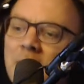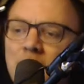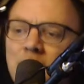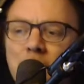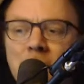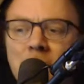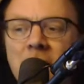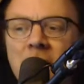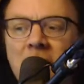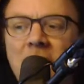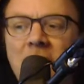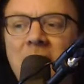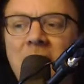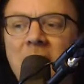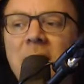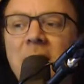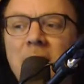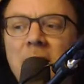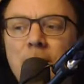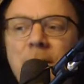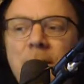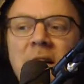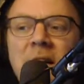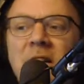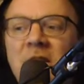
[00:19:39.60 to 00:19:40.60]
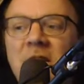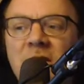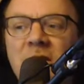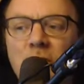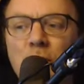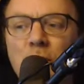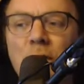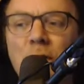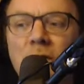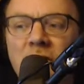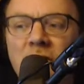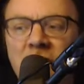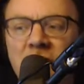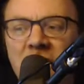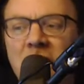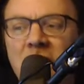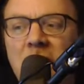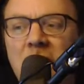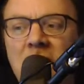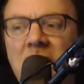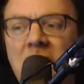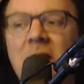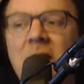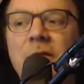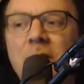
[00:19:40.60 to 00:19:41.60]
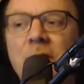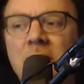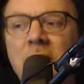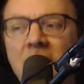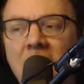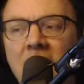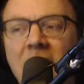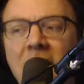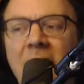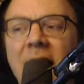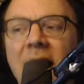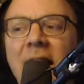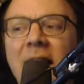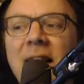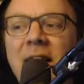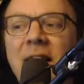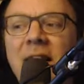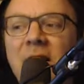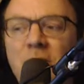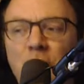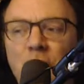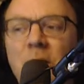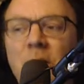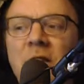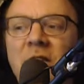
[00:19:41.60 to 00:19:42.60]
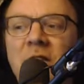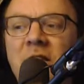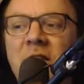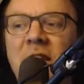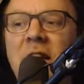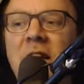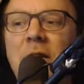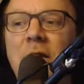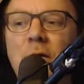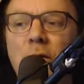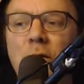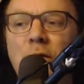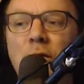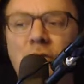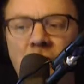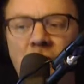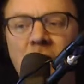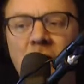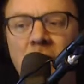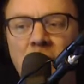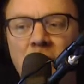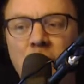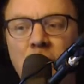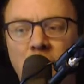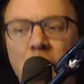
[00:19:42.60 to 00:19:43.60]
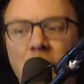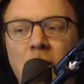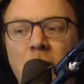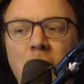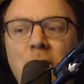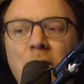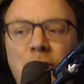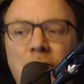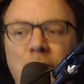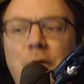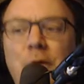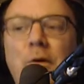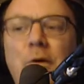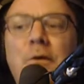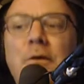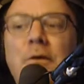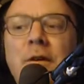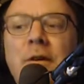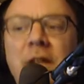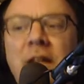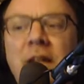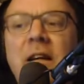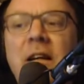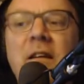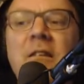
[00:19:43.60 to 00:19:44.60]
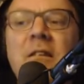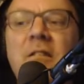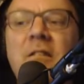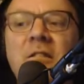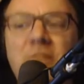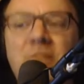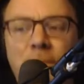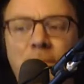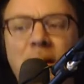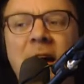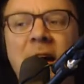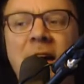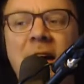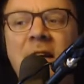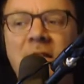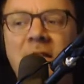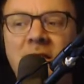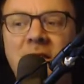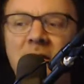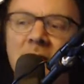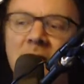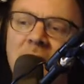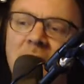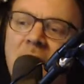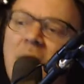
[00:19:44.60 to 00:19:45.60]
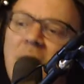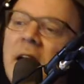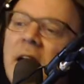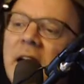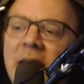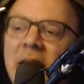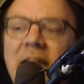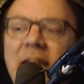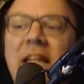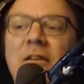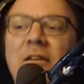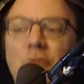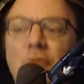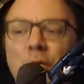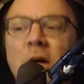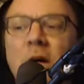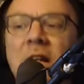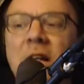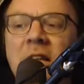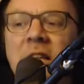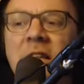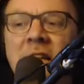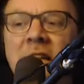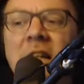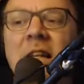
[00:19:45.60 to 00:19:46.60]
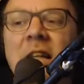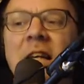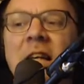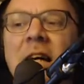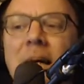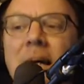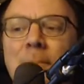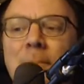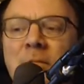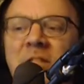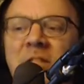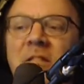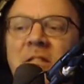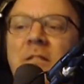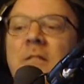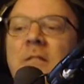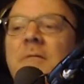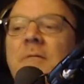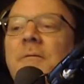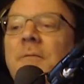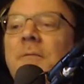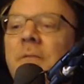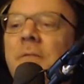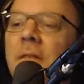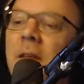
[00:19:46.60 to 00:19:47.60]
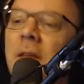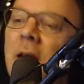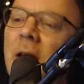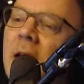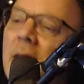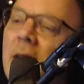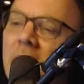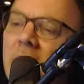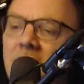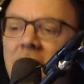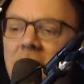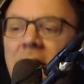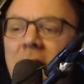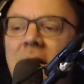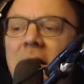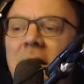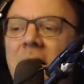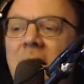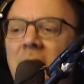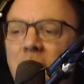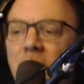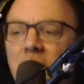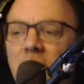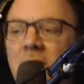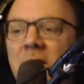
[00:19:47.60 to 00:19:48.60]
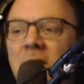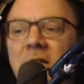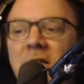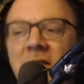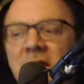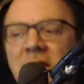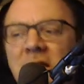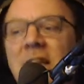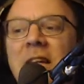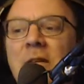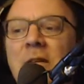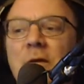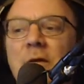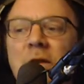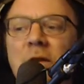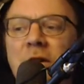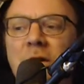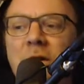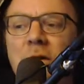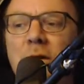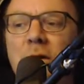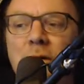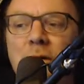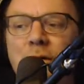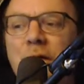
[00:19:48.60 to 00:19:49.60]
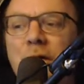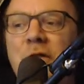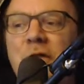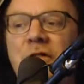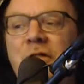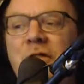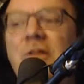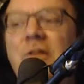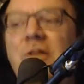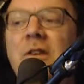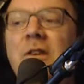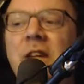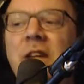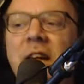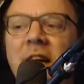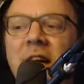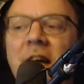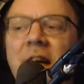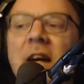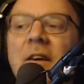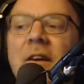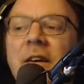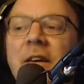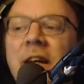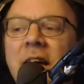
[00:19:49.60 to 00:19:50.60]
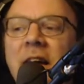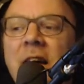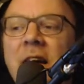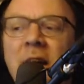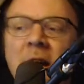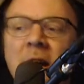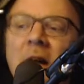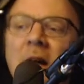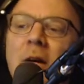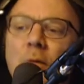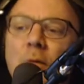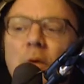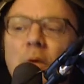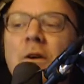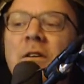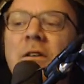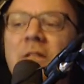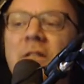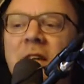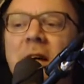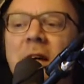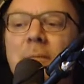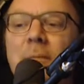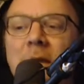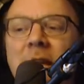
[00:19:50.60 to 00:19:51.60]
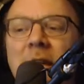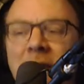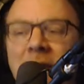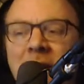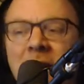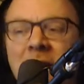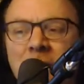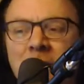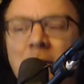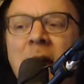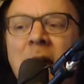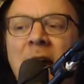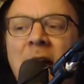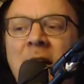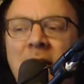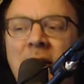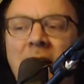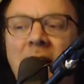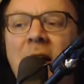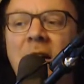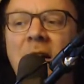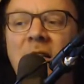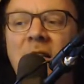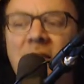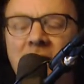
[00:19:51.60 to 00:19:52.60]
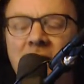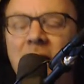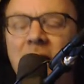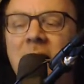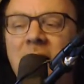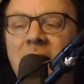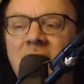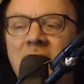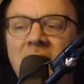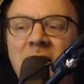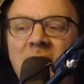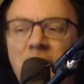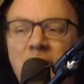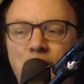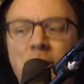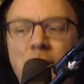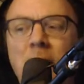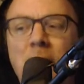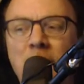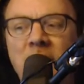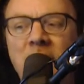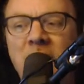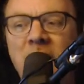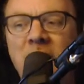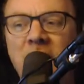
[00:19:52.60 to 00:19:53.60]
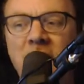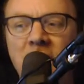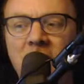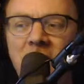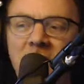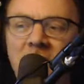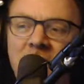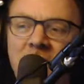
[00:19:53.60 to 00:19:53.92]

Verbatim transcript: but our beaches were still covered, as was the ocean floor Four years past. Each run collapsed. It was then we knew for sure the herring weren't coming back. Exxon's promises